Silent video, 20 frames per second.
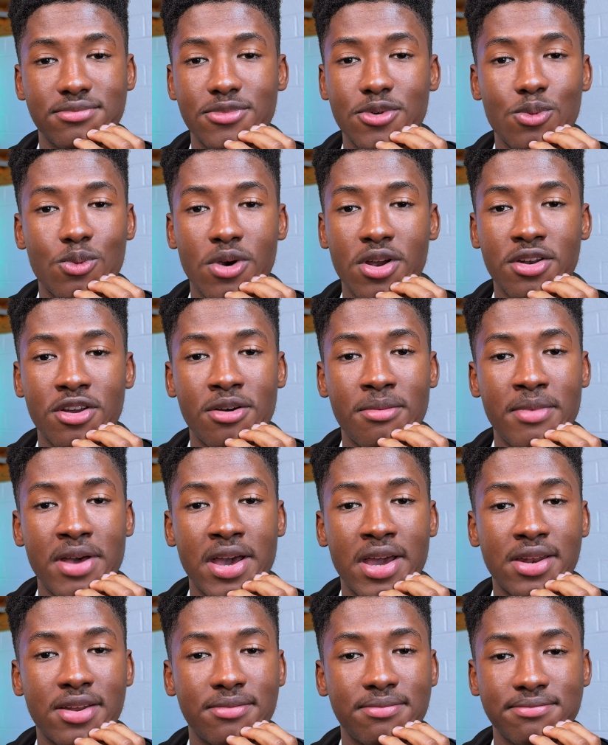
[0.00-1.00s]
We're not
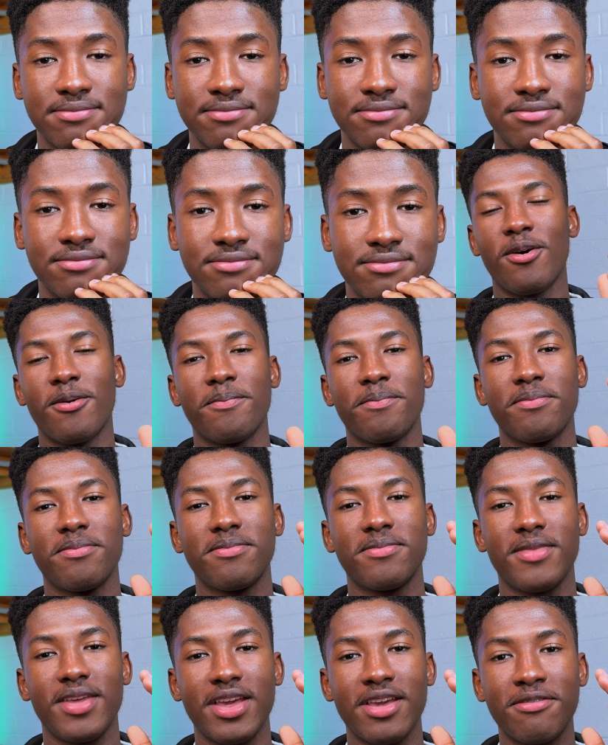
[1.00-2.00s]
mad. So,
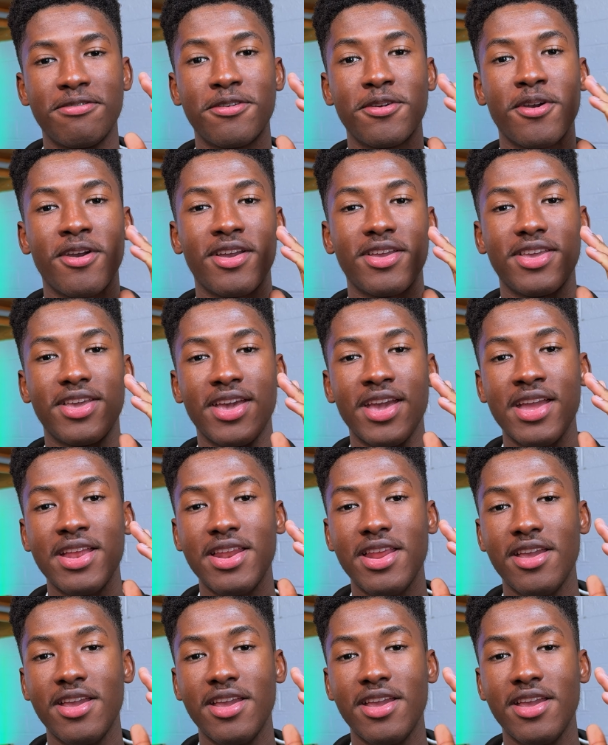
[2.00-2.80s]
if you're a kid